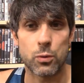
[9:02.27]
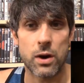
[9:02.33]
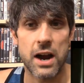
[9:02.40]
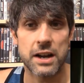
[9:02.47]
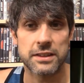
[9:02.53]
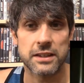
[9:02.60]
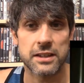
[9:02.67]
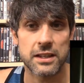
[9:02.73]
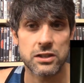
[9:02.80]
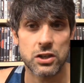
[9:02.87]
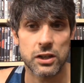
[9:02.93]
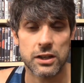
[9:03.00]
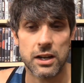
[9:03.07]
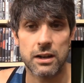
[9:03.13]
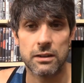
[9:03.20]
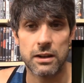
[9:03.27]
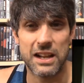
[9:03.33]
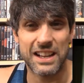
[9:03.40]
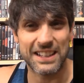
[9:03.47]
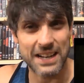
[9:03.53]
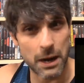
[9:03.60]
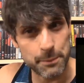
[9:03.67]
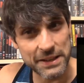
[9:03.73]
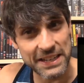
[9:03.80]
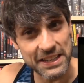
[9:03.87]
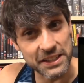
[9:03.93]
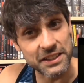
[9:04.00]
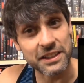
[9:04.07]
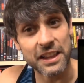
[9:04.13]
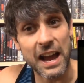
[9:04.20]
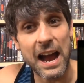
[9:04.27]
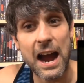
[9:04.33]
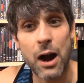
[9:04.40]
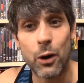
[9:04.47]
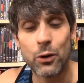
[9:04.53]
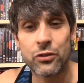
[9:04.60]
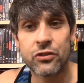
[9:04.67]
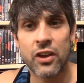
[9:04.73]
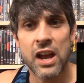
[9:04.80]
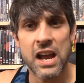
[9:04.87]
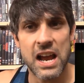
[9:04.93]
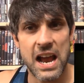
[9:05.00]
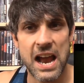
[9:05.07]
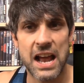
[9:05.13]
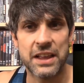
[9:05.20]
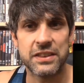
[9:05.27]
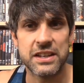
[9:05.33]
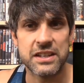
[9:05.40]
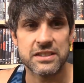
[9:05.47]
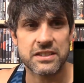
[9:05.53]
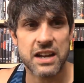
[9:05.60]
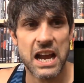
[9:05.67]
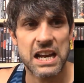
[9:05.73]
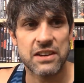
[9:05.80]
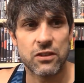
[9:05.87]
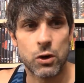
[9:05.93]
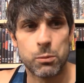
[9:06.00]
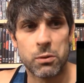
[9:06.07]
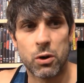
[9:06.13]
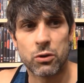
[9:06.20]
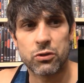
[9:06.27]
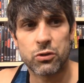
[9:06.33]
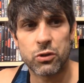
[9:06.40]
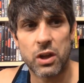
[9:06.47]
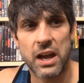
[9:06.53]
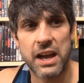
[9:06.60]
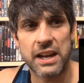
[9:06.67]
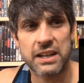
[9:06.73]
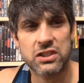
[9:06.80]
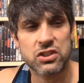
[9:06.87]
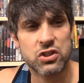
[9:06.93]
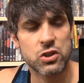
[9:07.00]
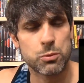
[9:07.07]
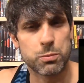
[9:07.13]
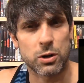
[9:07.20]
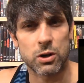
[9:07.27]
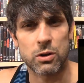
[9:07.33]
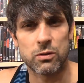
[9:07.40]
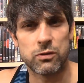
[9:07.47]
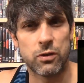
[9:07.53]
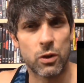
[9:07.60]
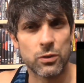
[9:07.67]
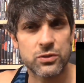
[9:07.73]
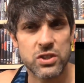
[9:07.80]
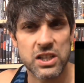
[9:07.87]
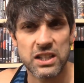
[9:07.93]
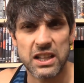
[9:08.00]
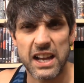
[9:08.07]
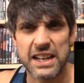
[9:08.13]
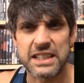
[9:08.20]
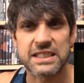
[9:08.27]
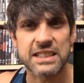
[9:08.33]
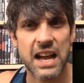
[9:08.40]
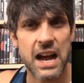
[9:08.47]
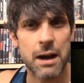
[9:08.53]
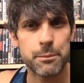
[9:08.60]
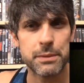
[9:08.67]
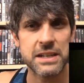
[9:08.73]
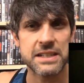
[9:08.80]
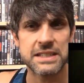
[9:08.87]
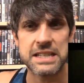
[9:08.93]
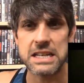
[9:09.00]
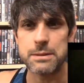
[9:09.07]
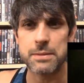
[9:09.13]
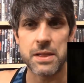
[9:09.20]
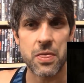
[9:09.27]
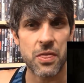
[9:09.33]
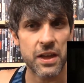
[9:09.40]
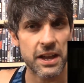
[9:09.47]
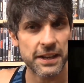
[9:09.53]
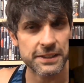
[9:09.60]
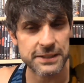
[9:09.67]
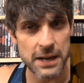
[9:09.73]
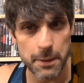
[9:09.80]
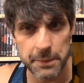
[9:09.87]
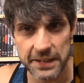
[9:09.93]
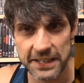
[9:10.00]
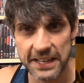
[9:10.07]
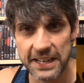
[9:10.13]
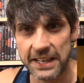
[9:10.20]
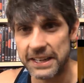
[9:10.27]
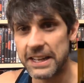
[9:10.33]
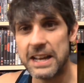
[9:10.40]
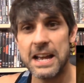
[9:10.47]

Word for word: ride that they took uh, coming into the house, and these kind of almost like super Fulci like zombie demon things coming in.